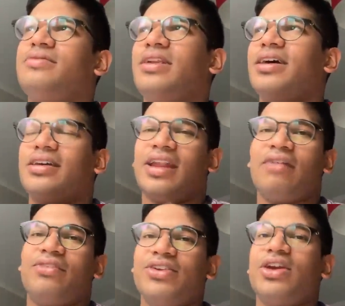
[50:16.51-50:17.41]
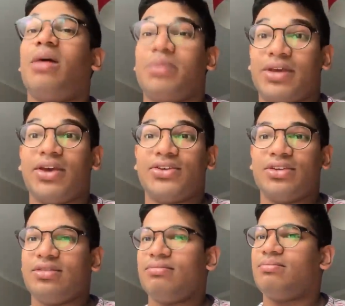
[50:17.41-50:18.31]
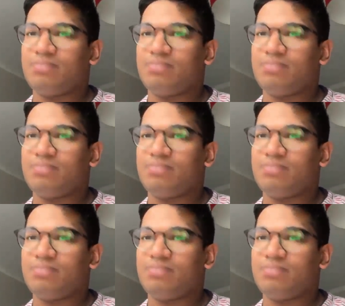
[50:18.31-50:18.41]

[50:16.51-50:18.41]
for like an average application.